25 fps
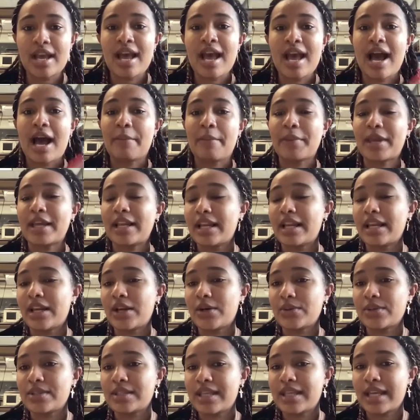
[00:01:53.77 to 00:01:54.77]
I'm gonna
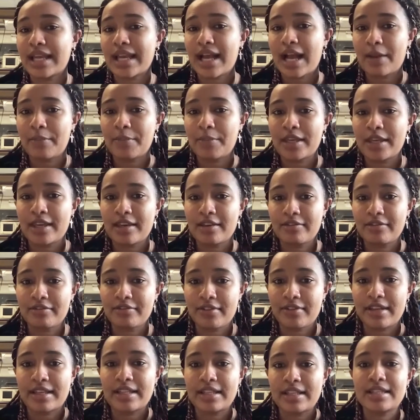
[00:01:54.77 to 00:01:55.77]
announce the coming
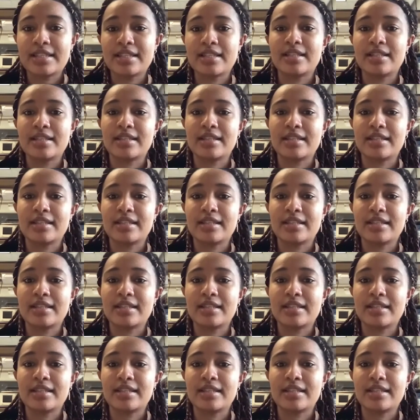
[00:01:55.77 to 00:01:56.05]
events